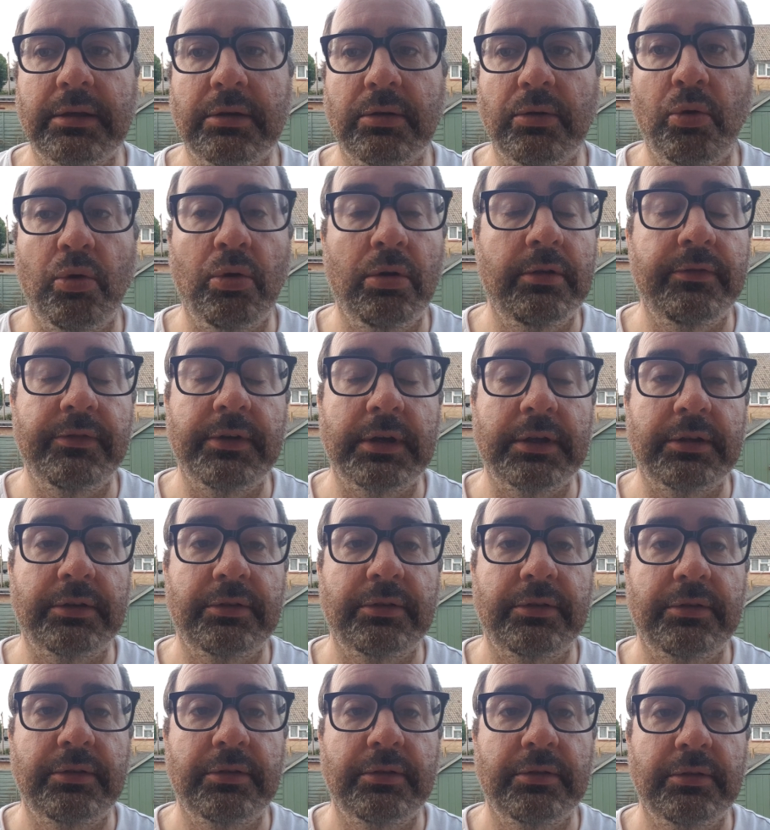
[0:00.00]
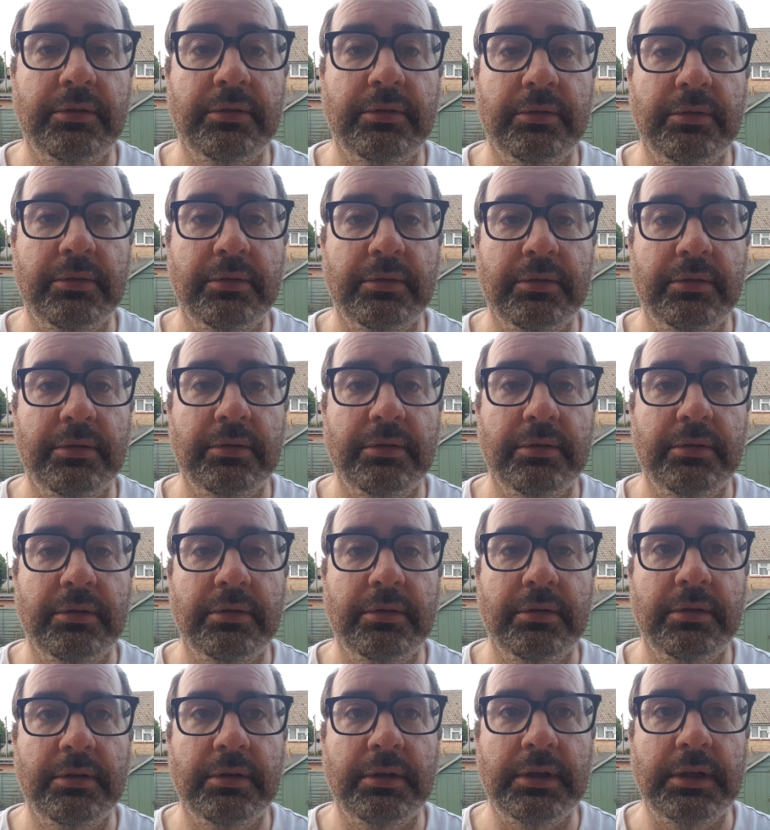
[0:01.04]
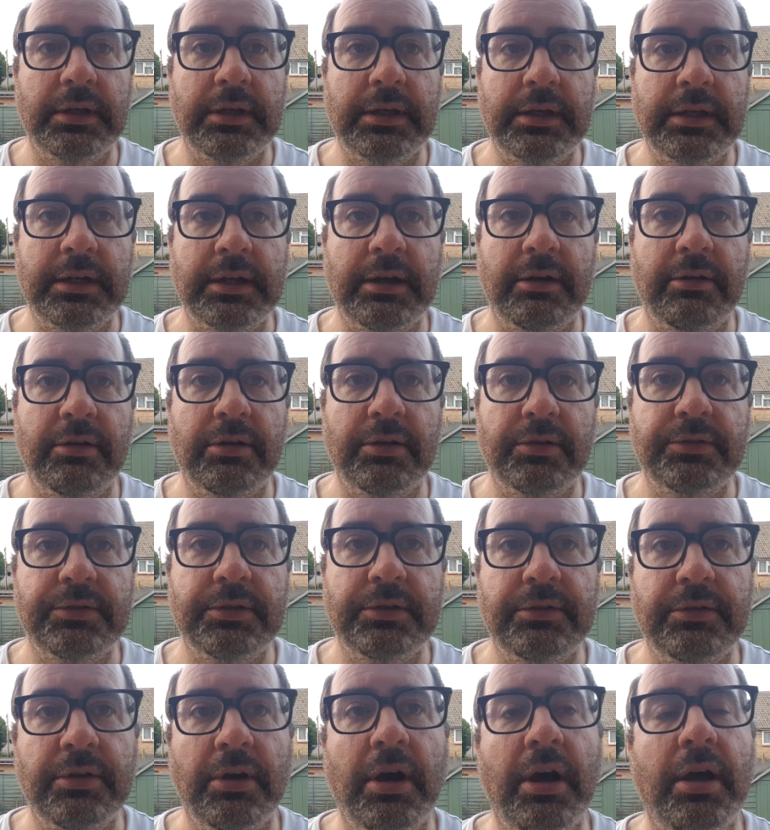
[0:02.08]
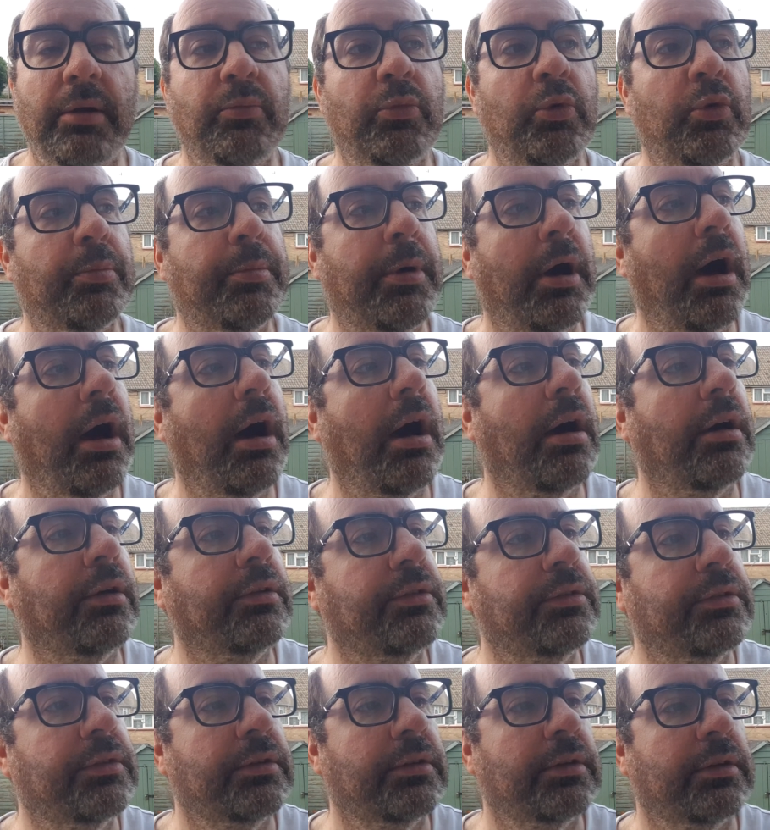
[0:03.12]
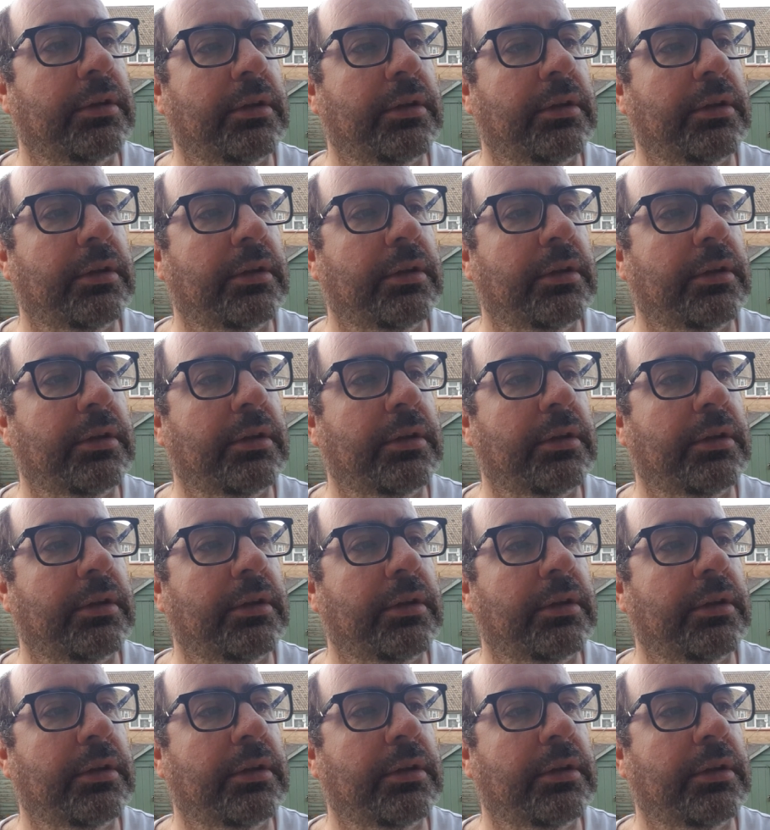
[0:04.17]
all of us, in our allotted time, will pass.